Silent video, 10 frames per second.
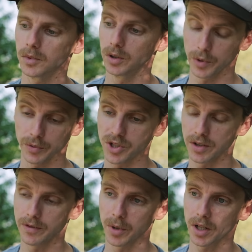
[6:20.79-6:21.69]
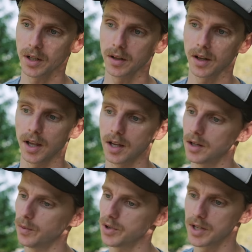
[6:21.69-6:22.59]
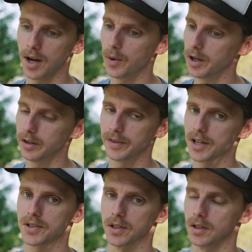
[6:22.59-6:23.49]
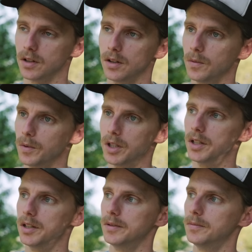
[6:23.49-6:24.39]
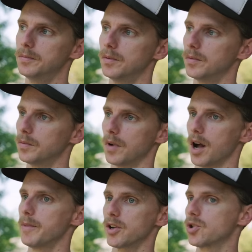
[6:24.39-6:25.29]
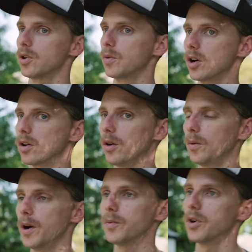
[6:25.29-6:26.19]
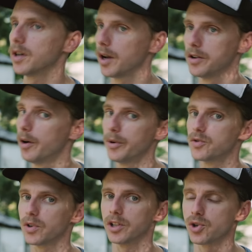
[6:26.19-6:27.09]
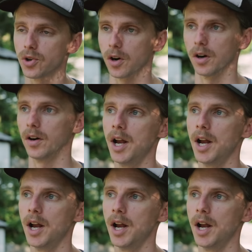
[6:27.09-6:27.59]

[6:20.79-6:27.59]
We received the money, and it was not well invested. I'm not sure where it all went. Nobody's really sure.